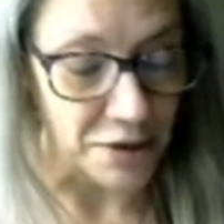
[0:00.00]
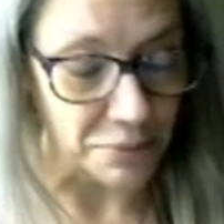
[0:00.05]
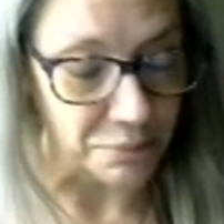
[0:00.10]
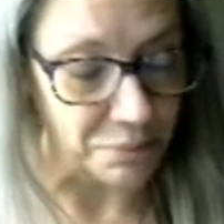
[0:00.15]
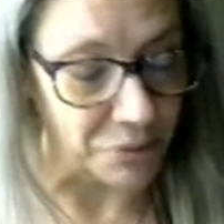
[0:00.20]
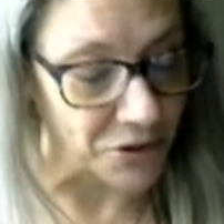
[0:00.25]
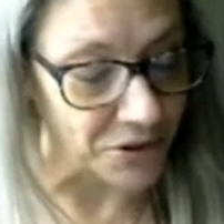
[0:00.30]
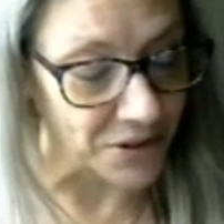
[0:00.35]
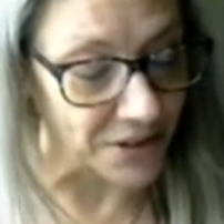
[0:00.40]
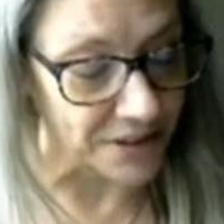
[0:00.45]

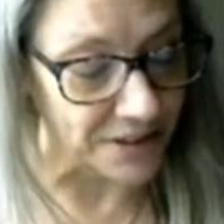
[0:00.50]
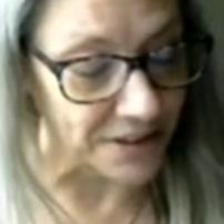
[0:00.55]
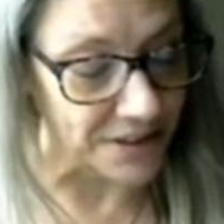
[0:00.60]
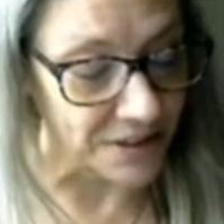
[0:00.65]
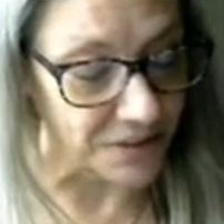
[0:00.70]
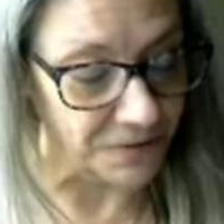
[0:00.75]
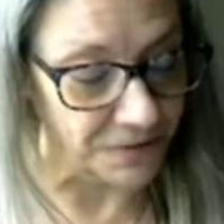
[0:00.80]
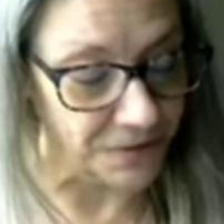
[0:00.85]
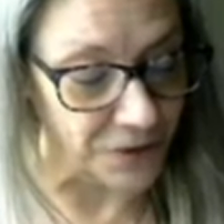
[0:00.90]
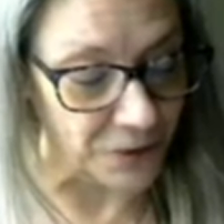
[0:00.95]

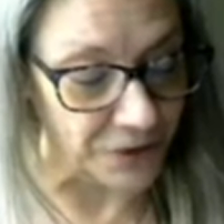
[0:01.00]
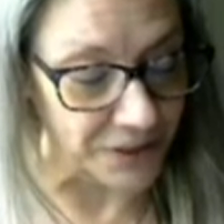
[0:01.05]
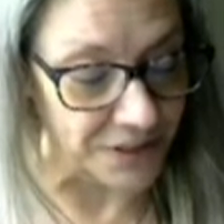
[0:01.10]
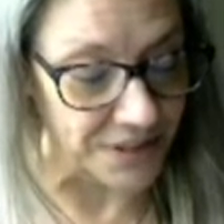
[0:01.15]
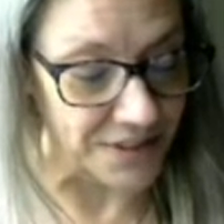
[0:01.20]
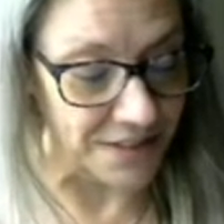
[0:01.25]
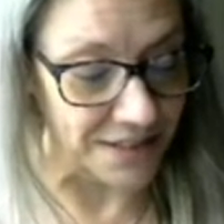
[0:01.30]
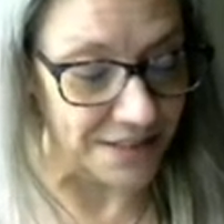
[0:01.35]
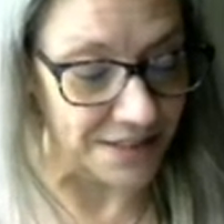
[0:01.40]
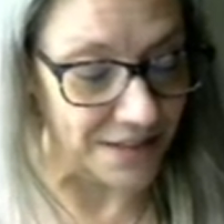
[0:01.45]
Merciless,
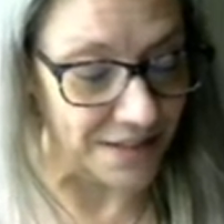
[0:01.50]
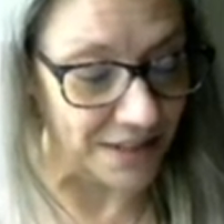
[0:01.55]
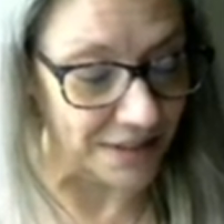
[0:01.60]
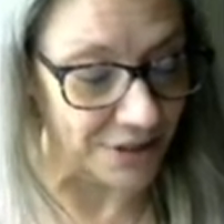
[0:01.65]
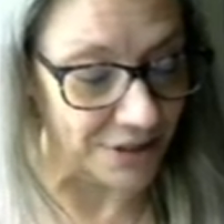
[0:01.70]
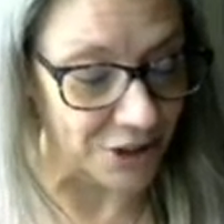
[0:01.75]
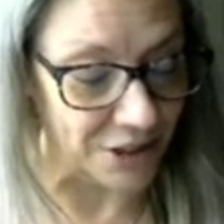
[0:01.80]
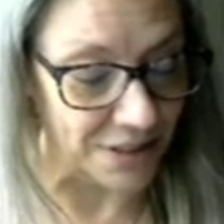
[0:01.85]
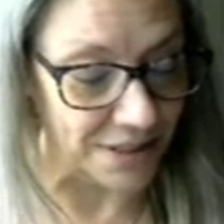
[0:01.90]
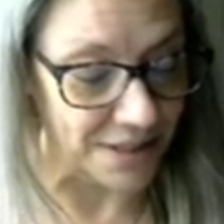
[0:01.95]
focused,
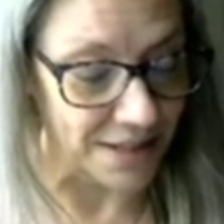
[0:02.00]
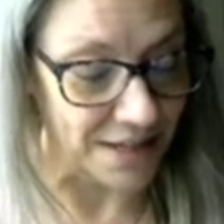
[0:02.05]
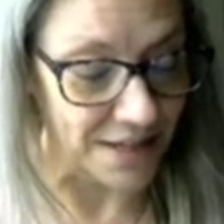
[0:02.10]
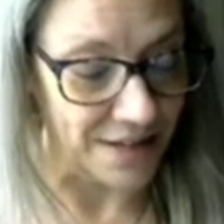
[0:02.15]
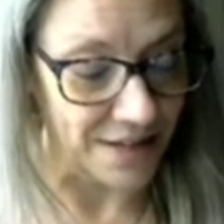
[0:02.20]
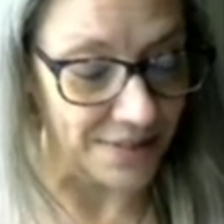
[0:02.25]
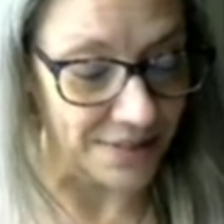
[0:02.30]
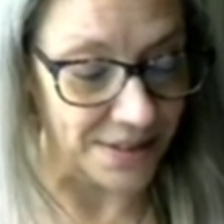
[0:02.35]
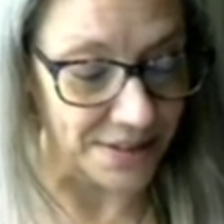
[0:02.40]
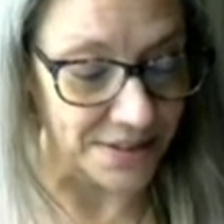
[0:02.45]
intelligent,
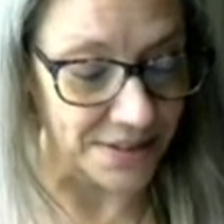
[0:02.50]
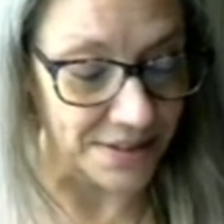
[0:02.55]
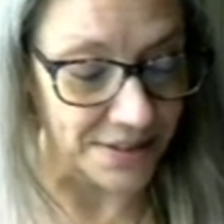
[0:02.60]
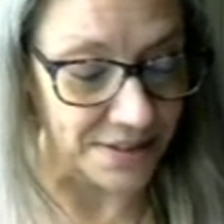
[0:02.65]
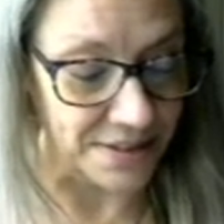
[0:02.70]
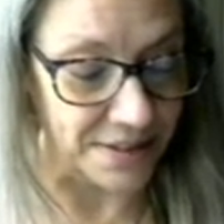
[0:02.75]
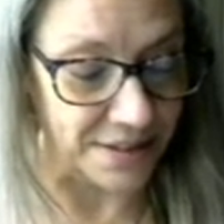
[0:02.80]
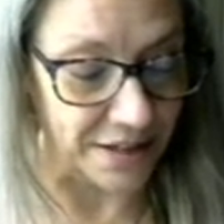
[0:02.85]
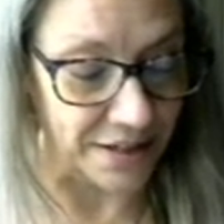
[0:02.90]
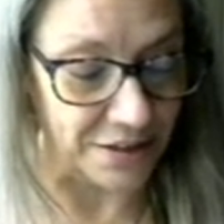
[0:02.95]
this is
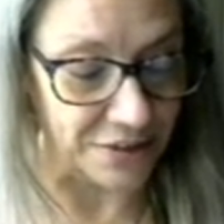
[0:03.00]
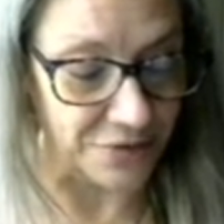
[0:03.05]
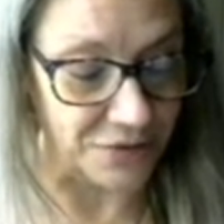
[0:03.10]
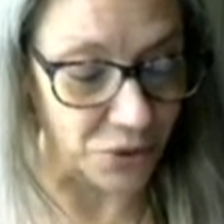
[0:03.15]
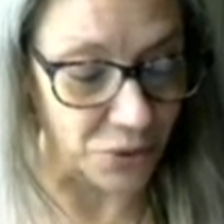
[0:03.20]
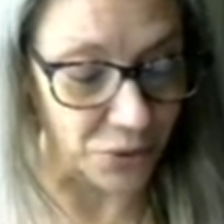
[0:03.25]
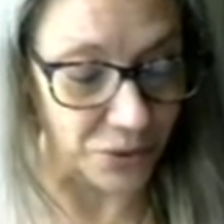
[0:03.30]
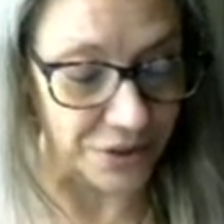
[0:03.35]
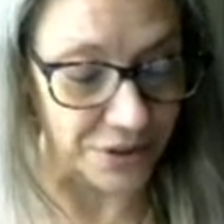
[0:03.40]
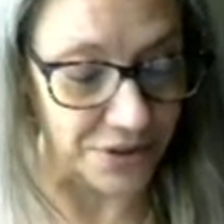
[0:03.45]
the Knight of
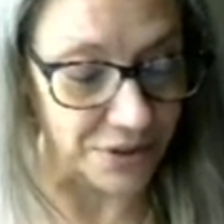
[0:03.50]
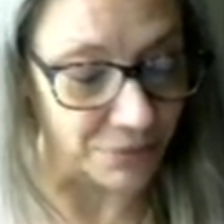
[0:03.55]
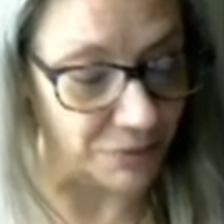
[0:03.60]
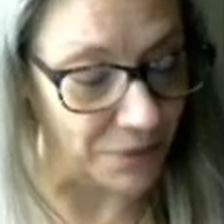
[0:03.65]
Swords.